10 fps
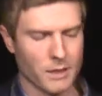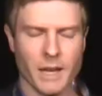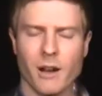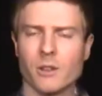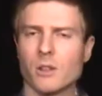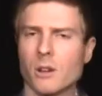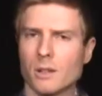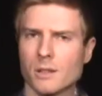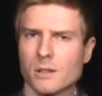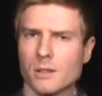Now you
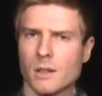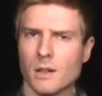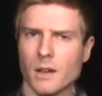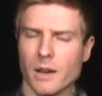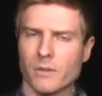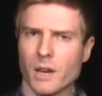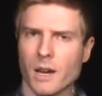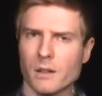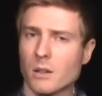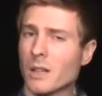notice
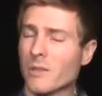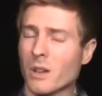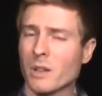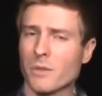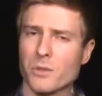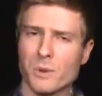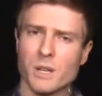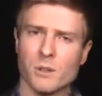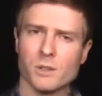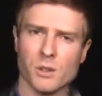if I only have
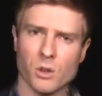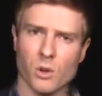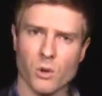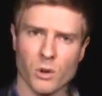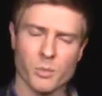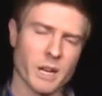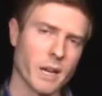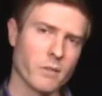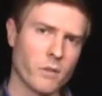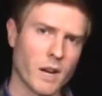3 notes in the chord but I
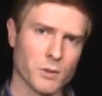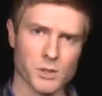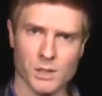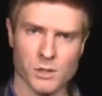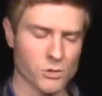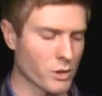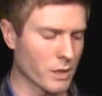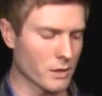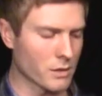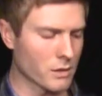have 5 or 6
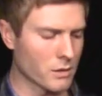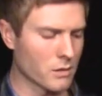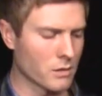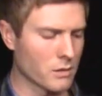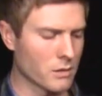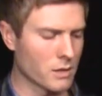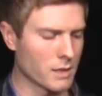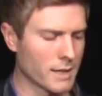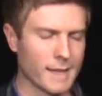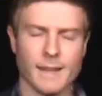strings,
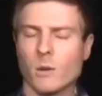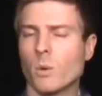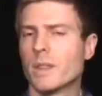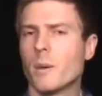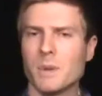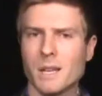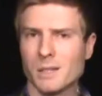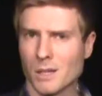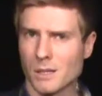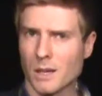what that
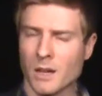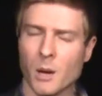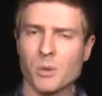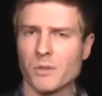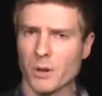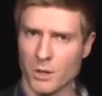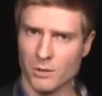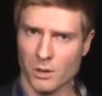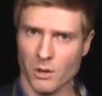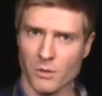means is a couple of our
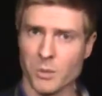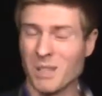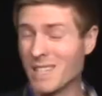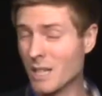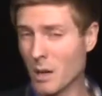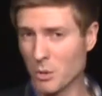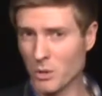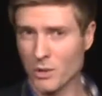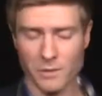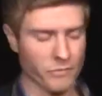notes are going to be
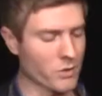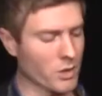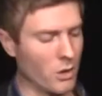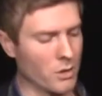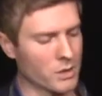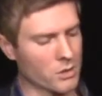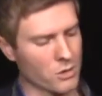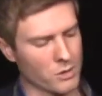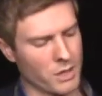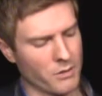doubled. So it just
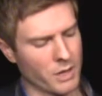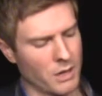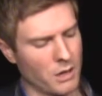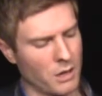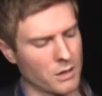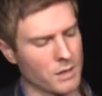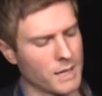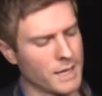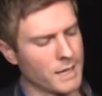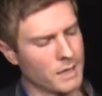turns out that on
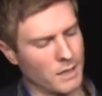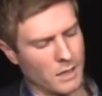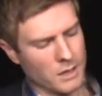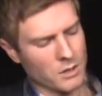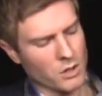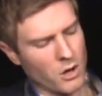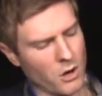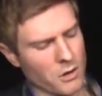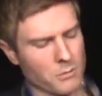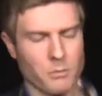
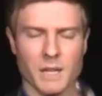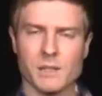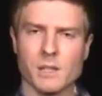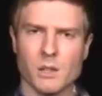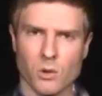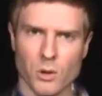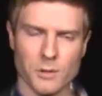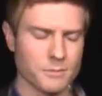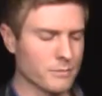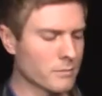guitar, my C chord